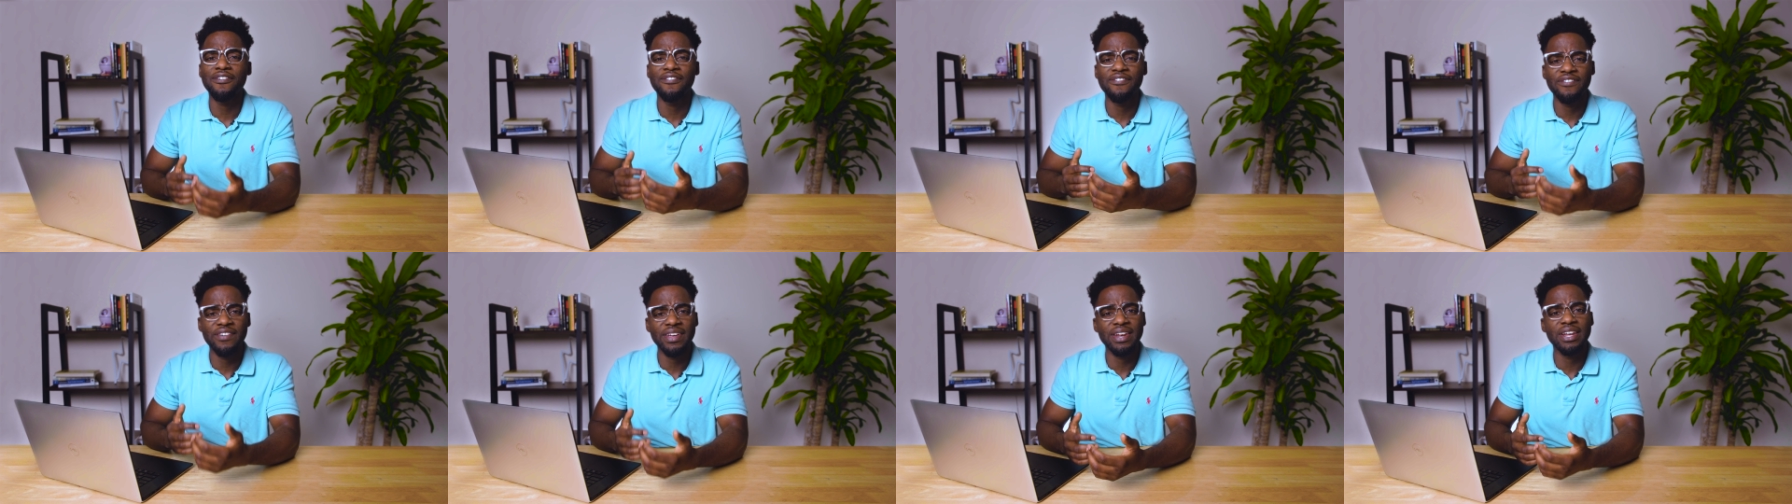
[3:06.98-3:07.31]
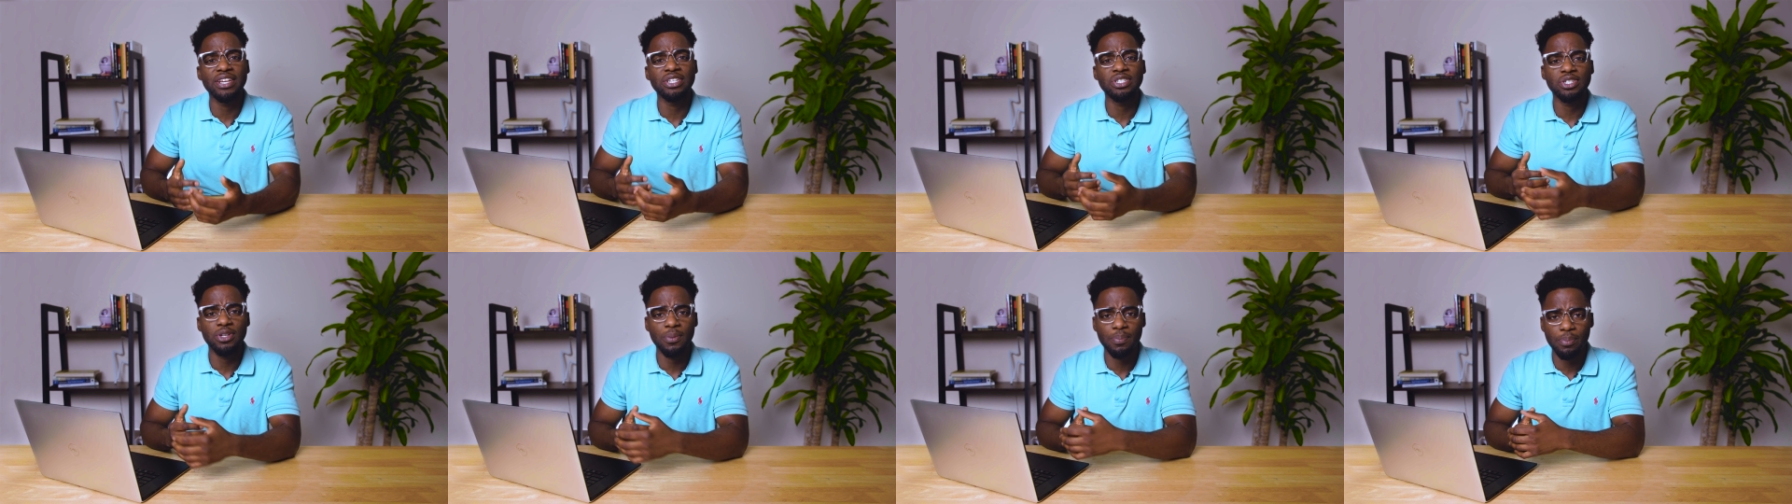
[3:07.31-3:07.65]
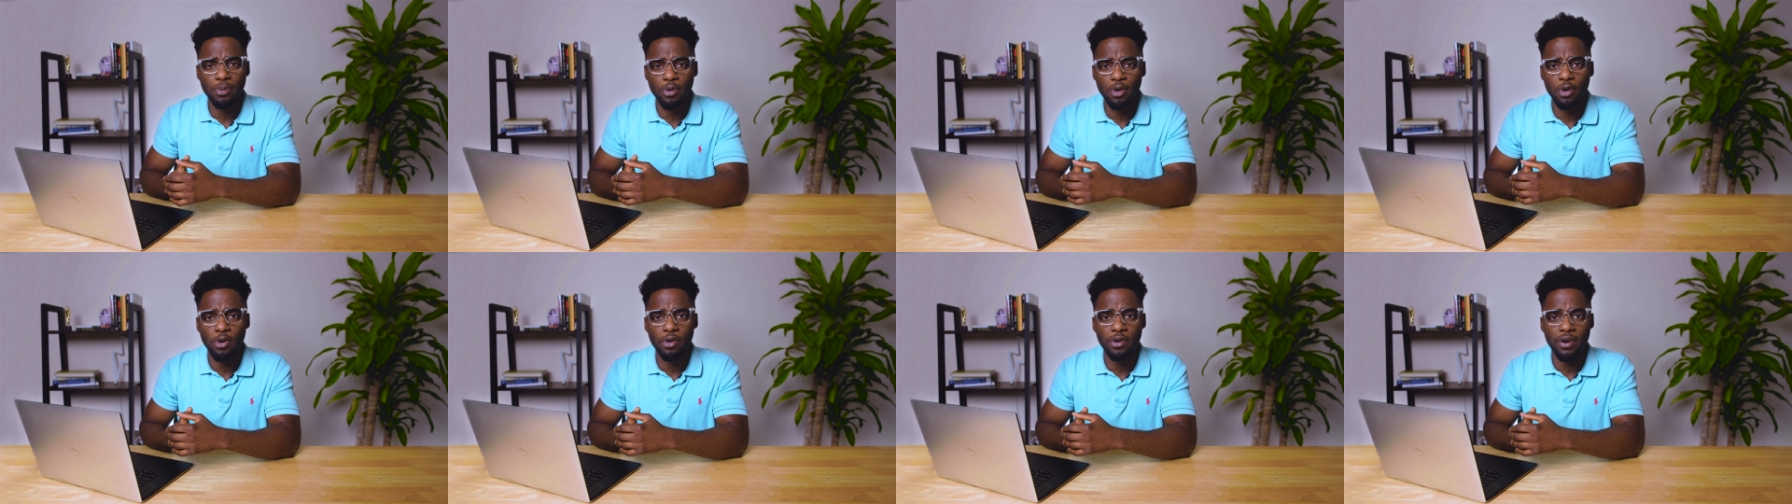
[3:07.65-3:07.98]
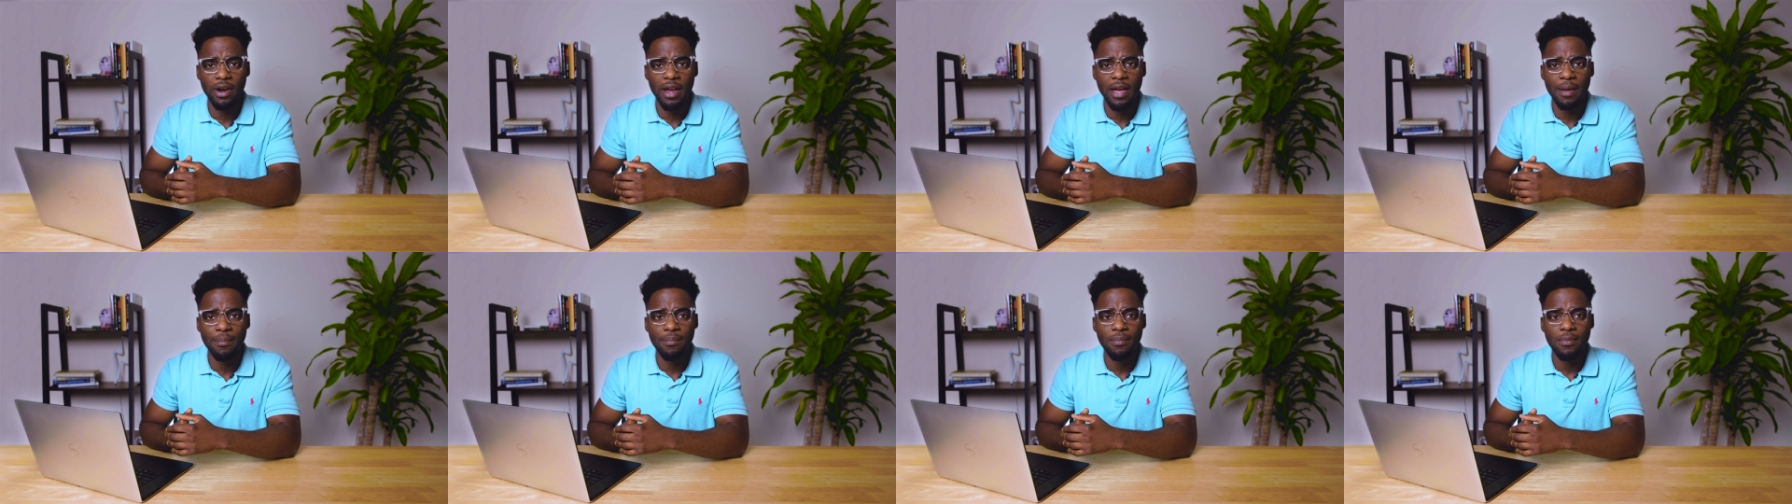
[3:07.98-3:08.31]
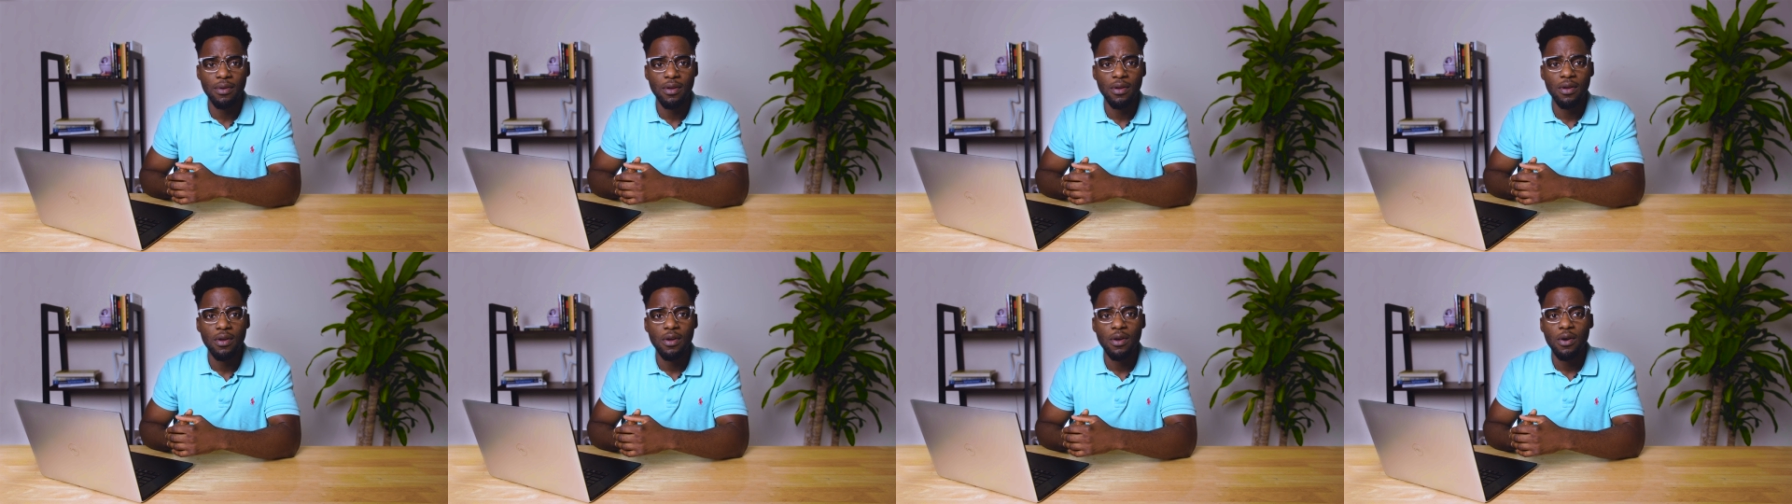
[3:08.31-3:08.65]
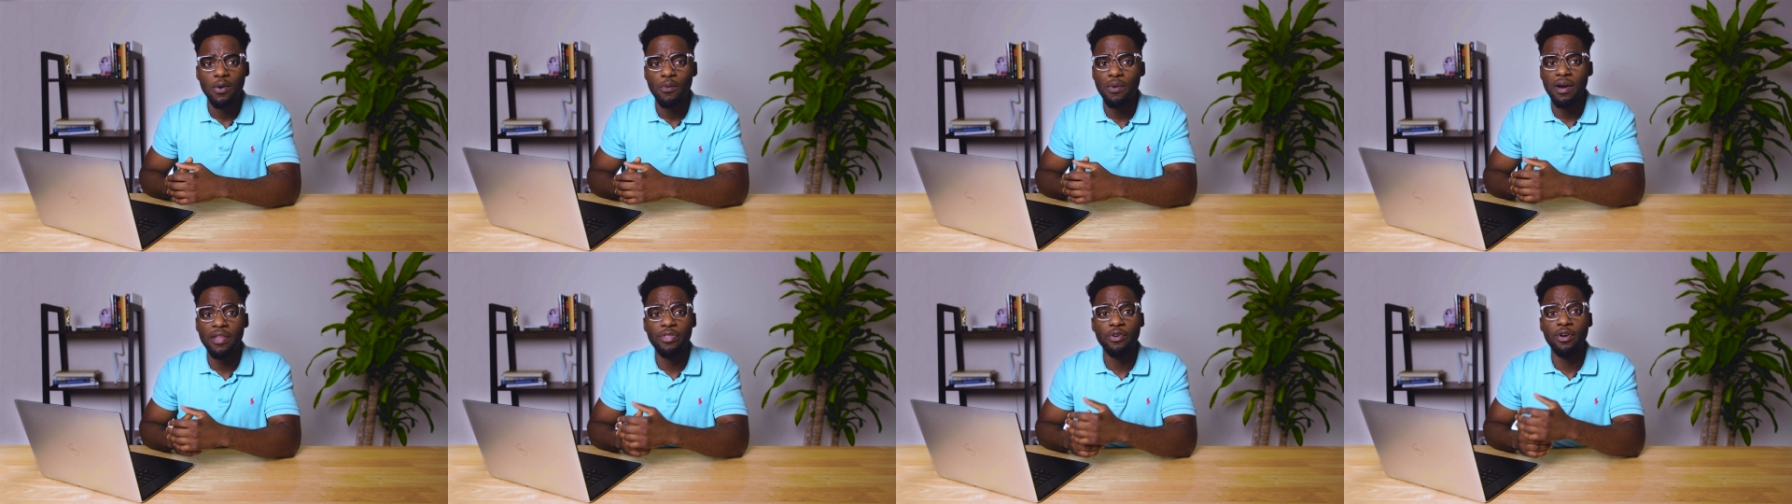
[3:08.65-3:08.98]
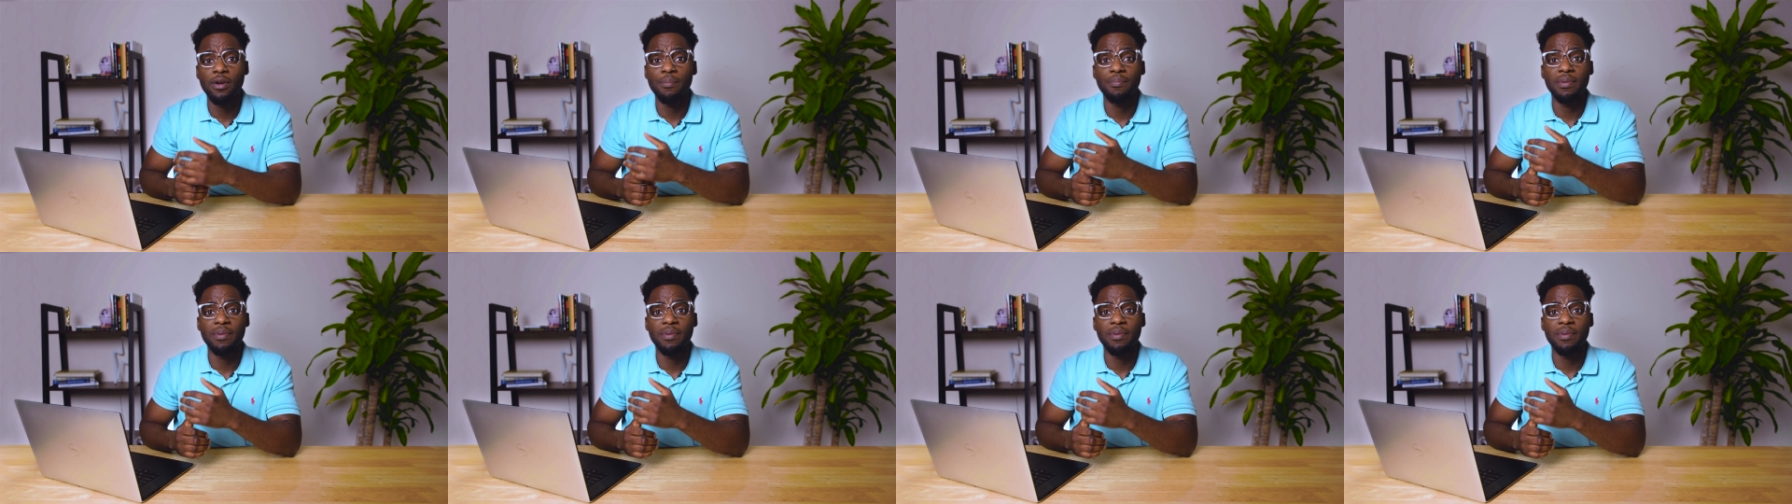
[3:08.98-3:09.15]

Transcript: finish your program, whether